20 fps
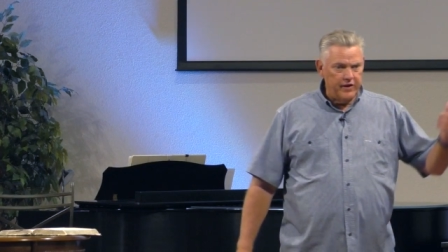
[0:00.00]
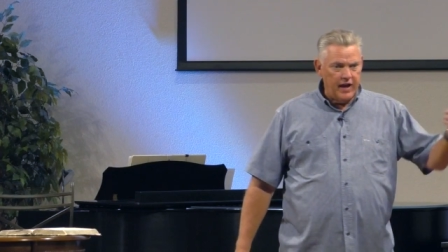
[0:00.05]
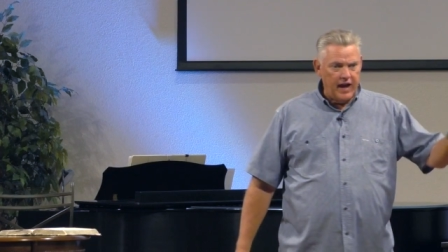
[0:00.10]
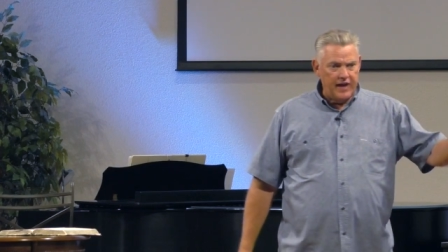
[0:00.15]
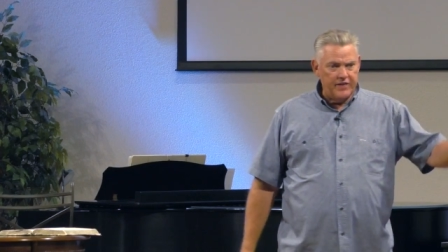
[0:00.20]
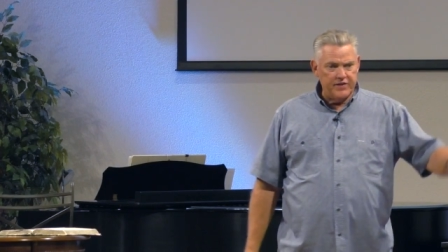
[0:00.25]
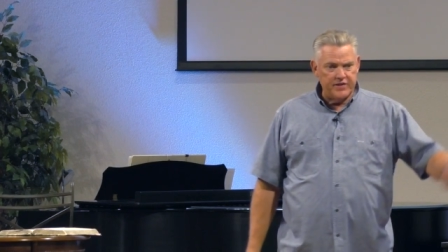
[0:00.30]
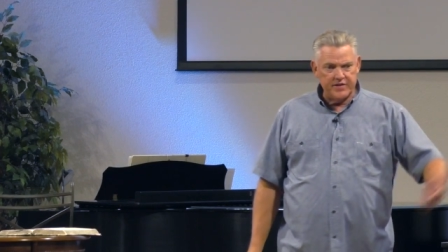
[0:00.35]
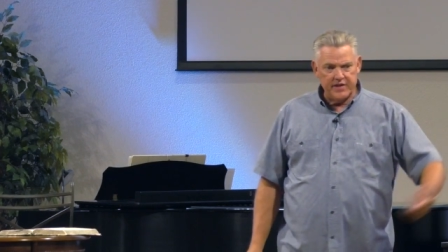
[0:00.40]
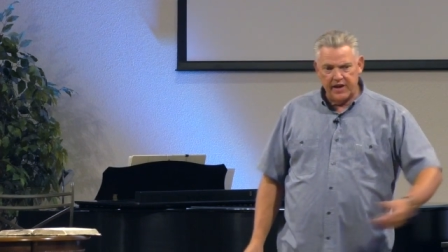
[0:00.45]

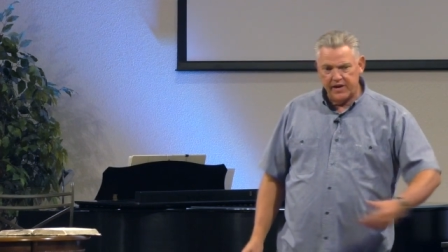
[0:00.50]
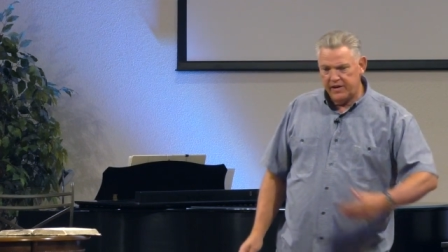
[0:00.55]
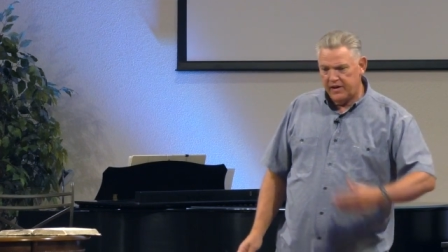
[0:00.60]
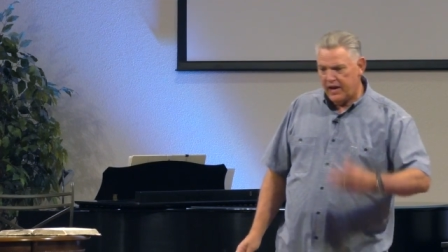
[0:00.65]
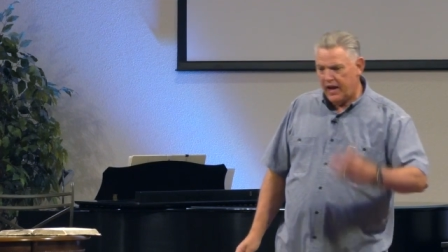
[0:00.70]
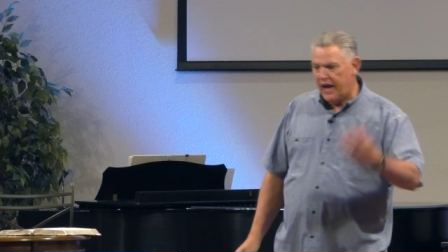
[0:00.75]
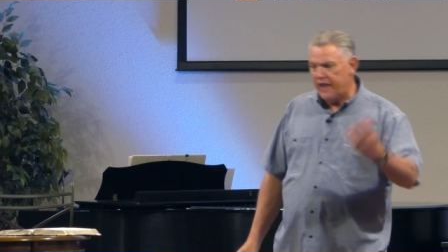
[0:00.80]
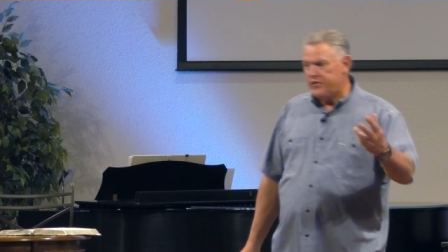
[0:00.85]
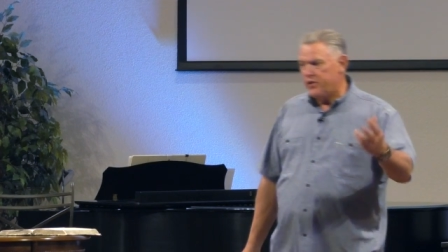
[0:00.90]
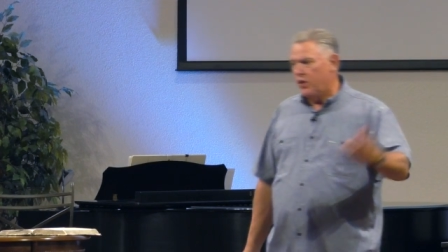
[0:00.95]
God the Son,
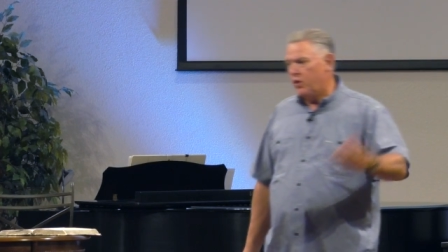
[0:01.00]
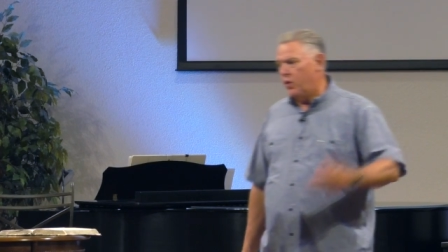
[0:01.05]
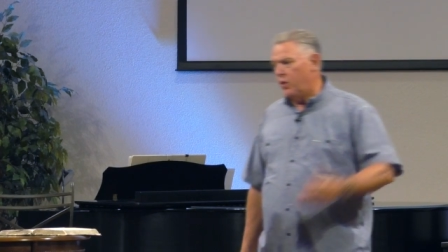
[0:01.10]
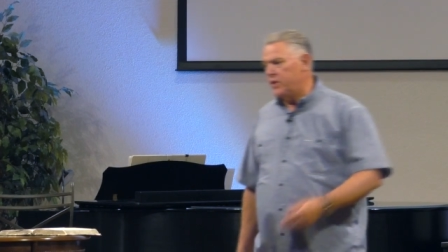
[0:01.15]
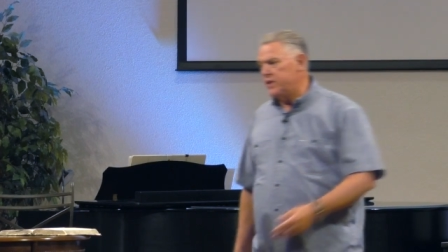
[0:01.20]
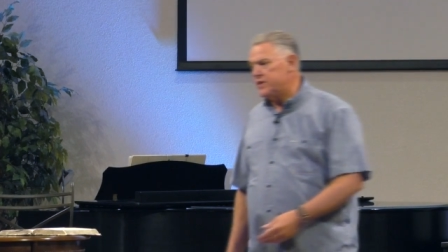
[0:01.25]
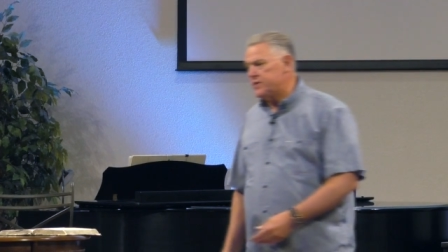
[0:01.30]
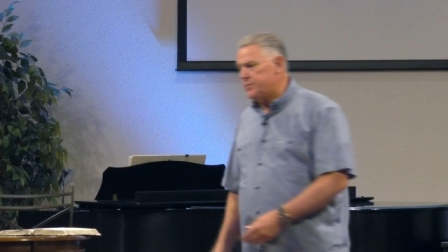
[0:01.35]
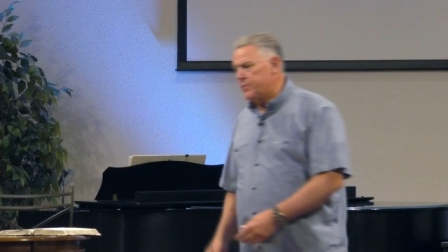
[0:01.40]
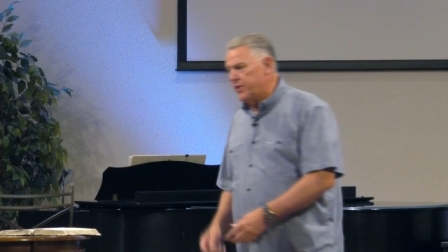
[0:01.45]
God the
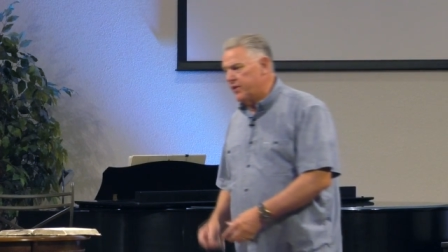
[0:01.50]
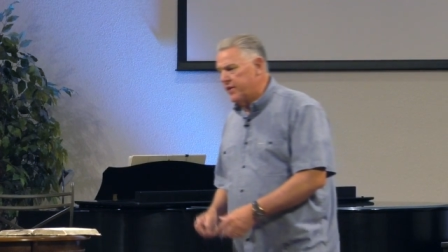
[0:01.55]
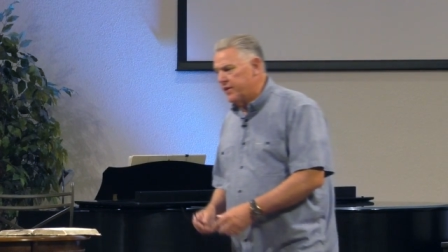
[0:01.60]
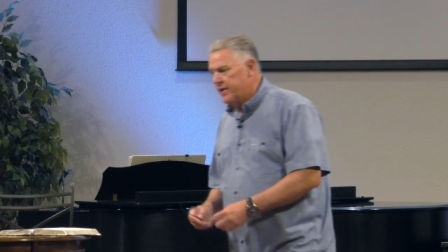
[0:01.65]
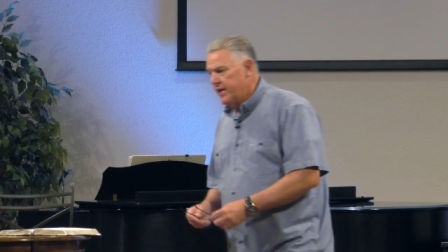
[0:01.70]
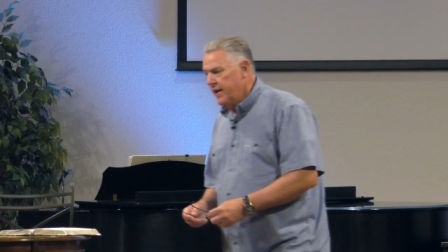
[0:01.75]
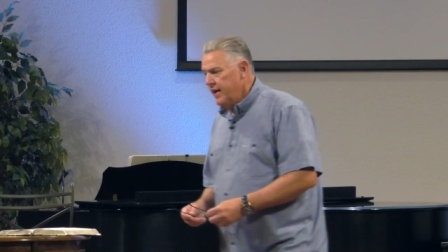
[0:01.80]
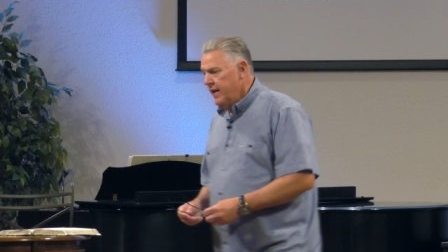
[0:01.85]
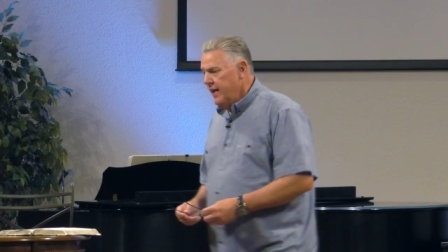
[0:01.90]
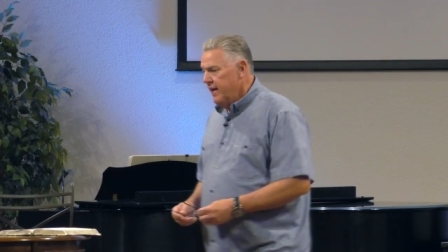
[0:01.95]
Holy
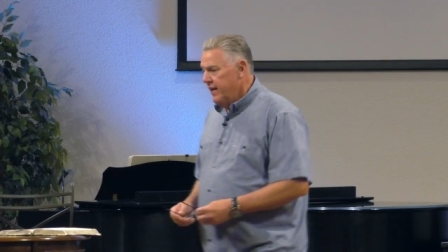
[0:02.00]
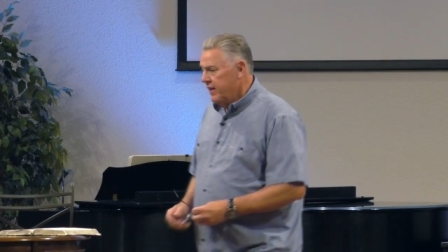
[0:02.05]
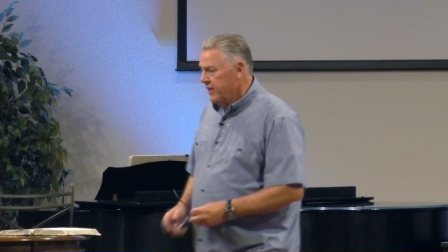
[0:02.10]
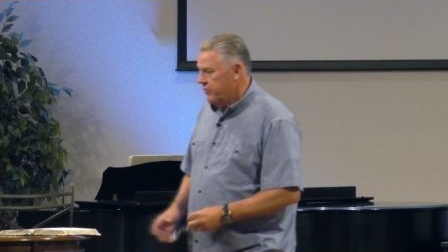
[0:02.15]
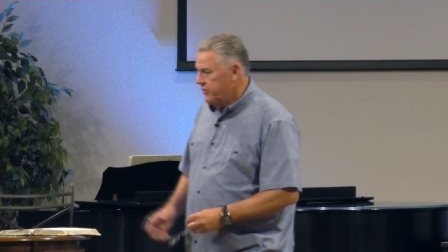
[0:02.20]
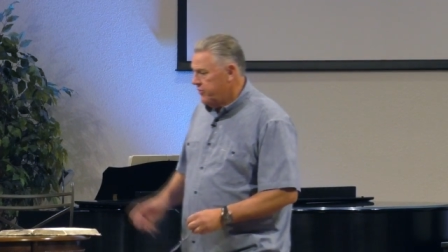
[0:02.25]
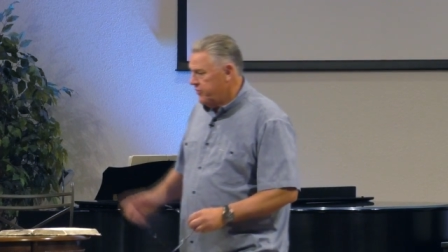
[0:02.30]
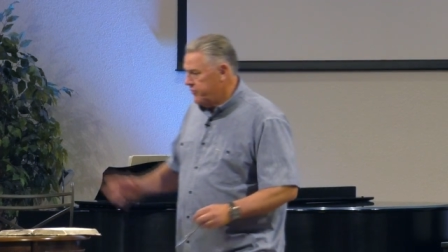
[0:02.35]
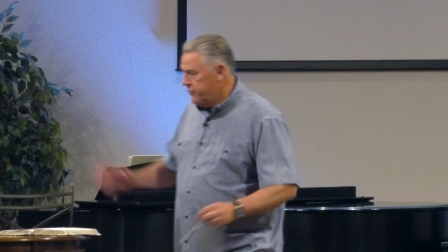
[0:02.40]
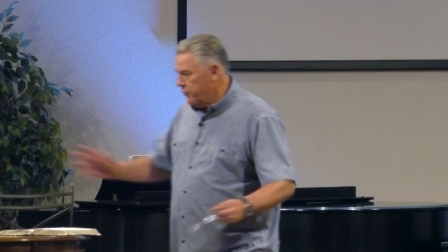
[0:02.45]
Spirit.
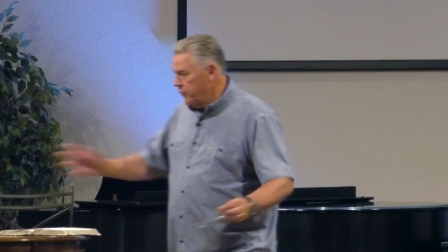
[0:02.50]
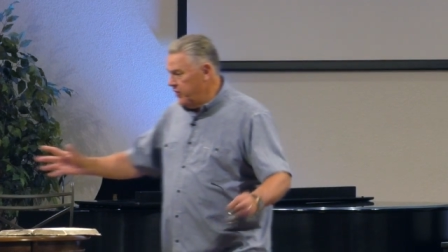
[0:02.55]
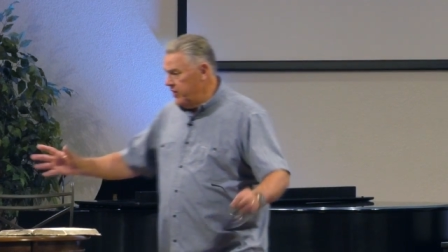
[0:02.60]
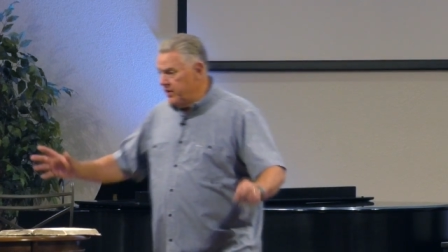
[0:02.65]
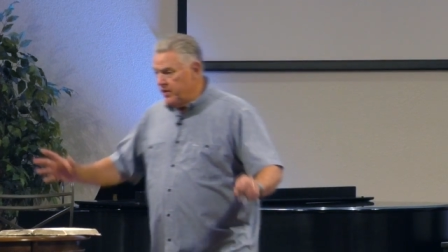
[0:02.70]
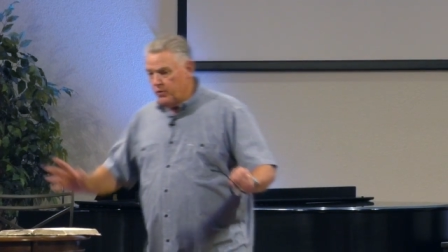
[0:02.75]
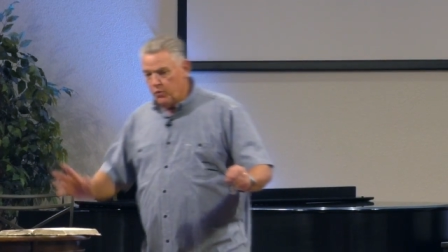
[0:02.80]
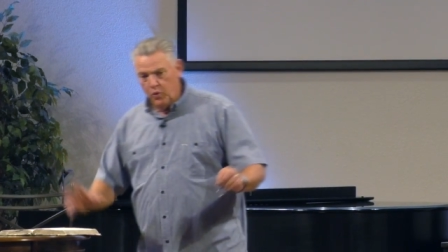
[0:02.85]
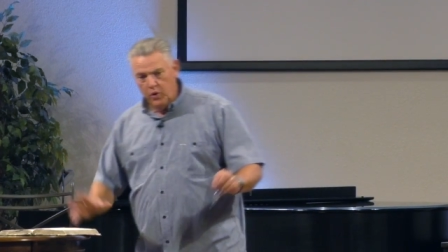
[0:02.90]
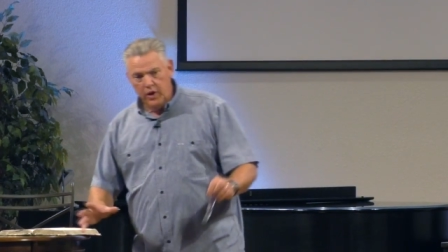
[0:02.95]

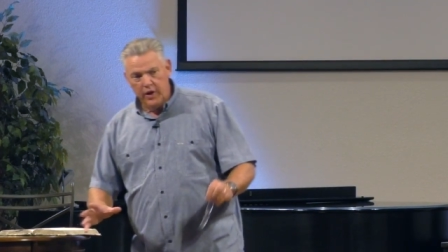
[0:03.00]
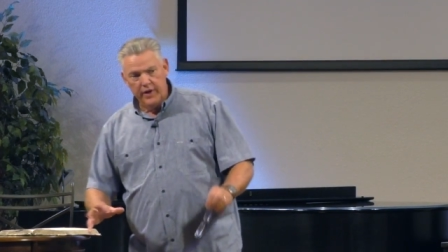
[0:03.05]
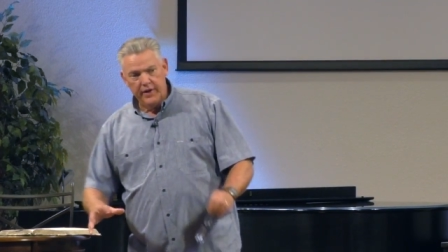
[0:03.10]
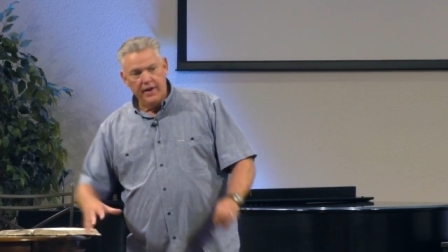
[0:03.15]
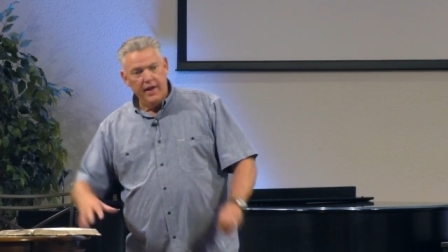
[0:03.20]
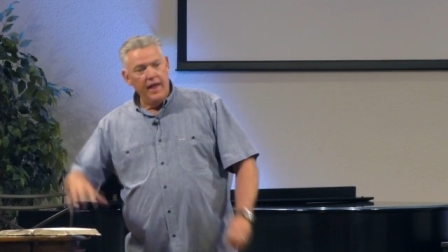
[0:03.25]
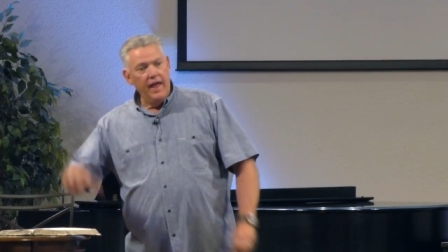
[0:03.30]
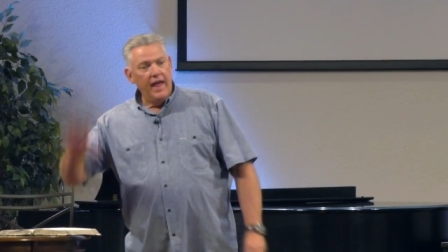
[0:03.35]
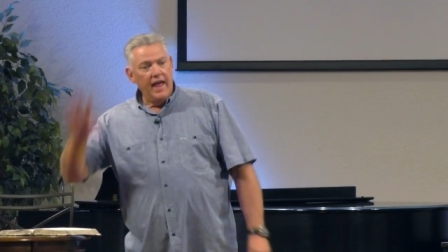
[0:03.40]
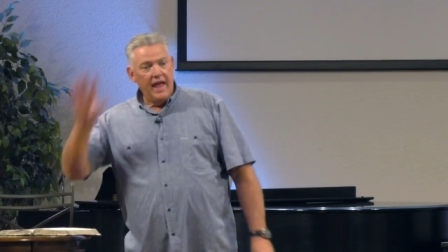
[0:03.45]
Three in one.